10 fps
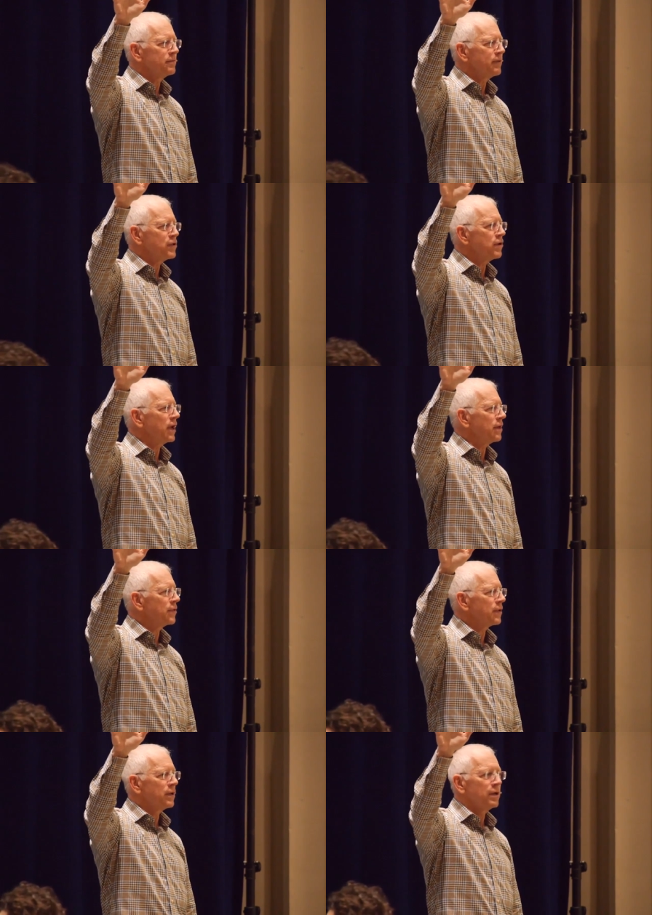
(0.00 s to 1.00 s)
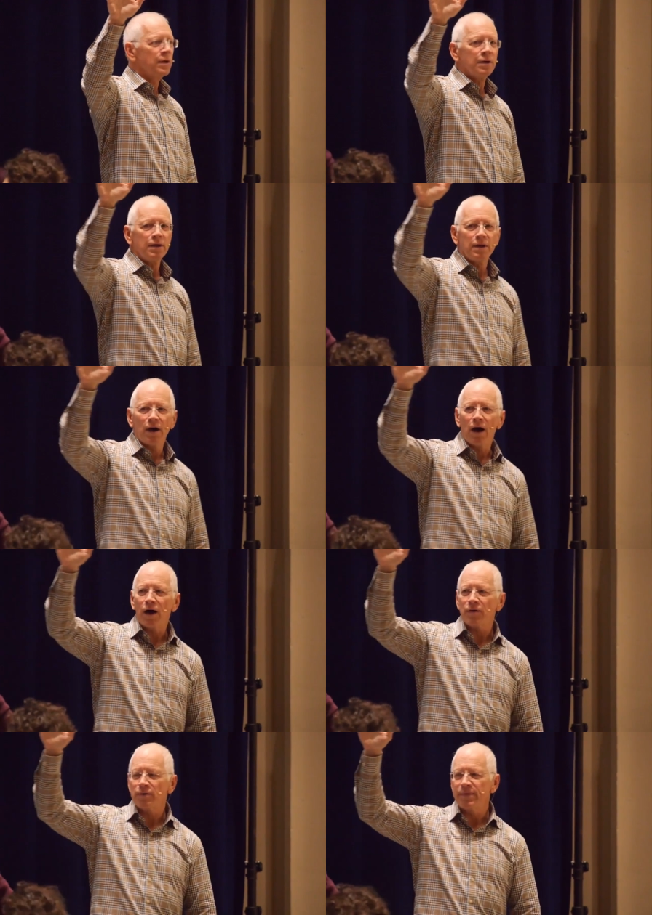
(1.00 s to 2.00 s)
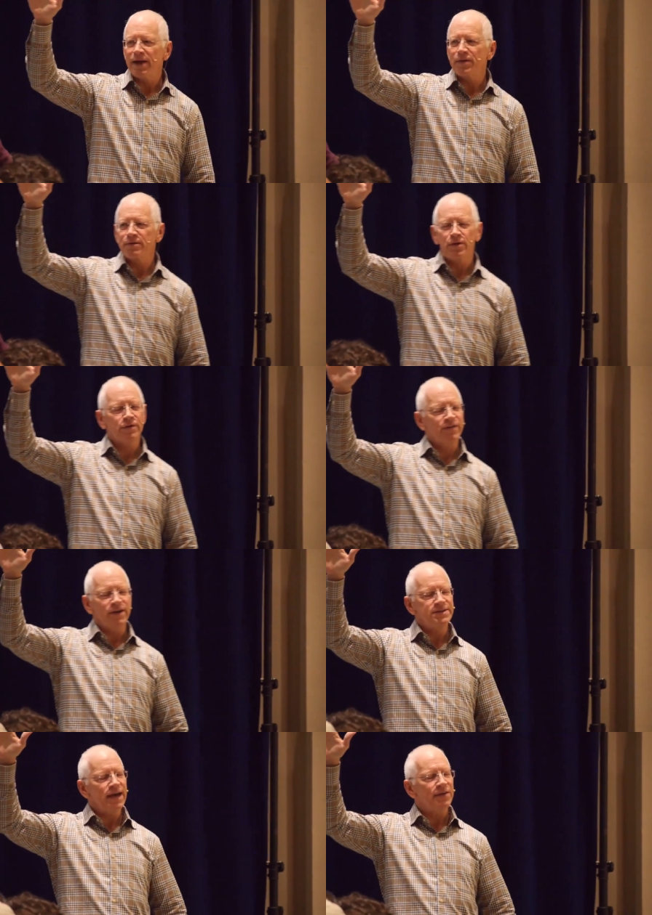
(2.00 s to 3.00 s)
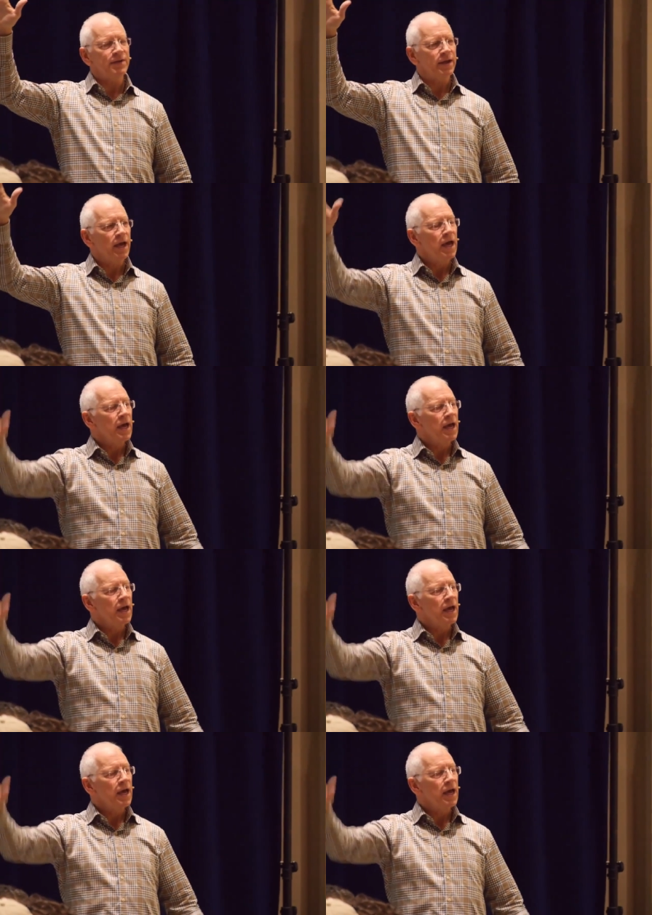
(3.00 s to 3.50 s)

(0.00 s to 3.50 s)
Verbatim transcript: Raise your hands. Awesome. That's just fantastic.